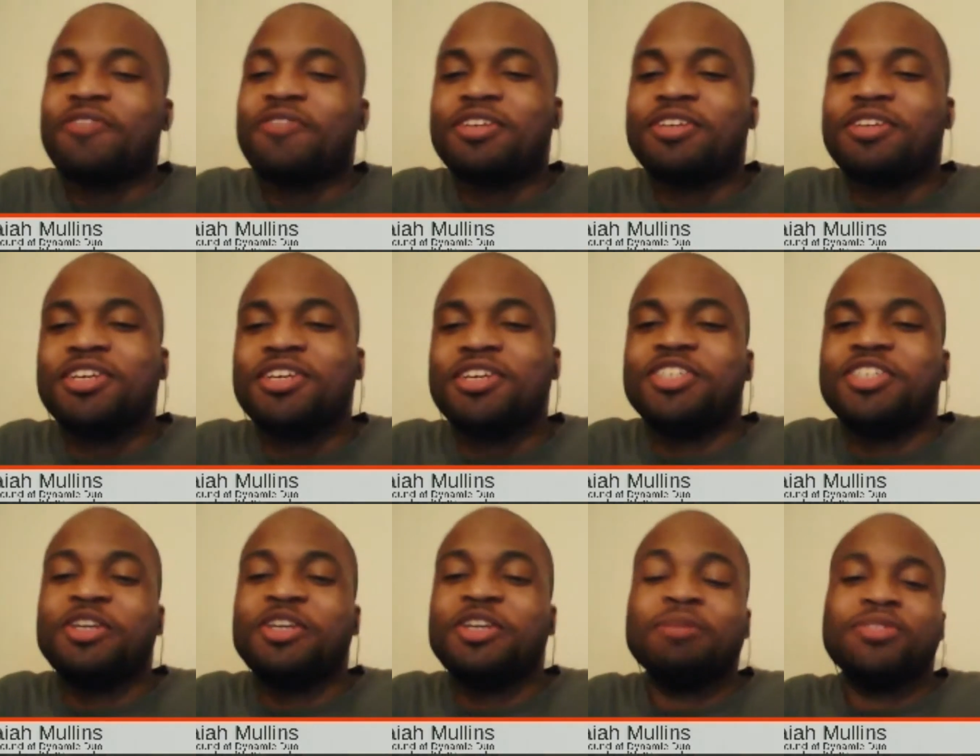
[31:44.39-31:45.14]

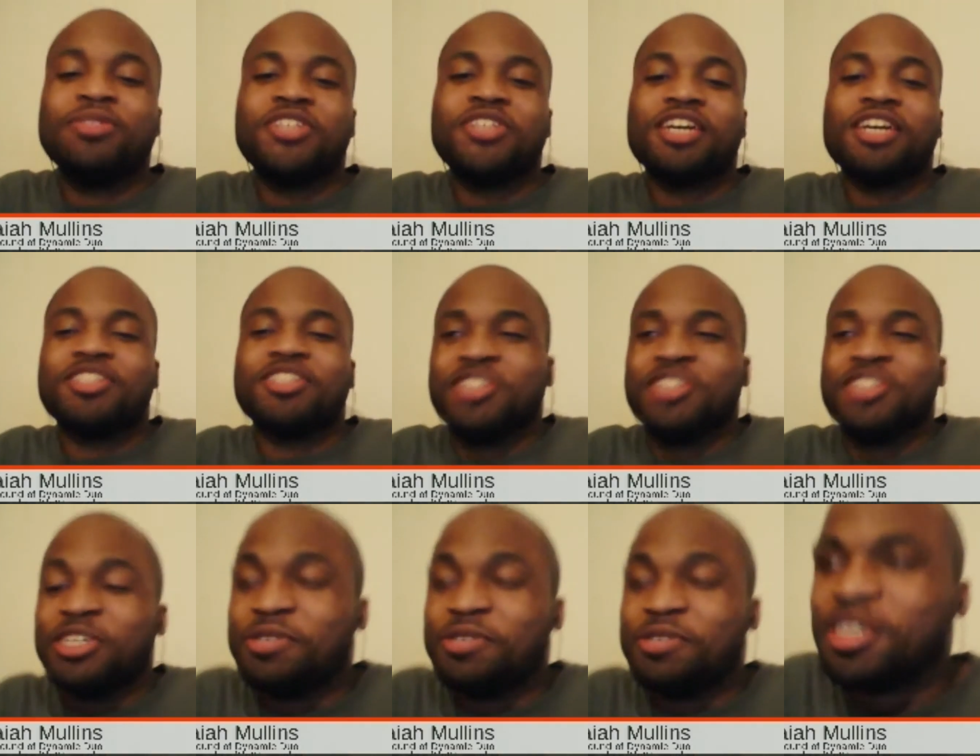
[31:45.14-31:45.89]
Continuum sucks
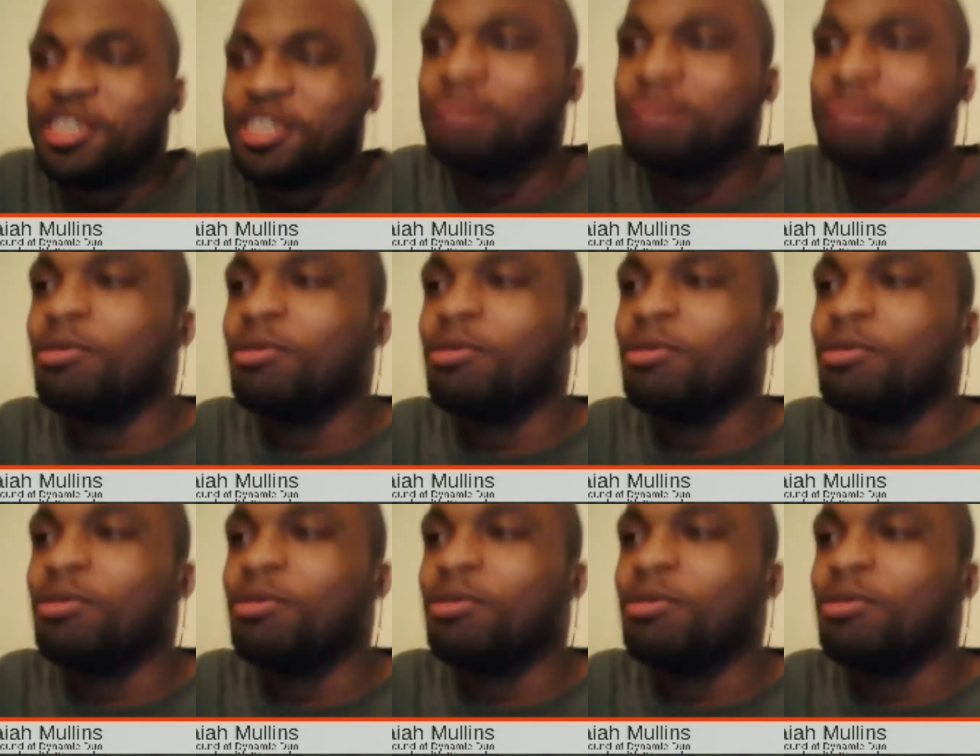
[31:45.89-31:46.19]
too. It's boring.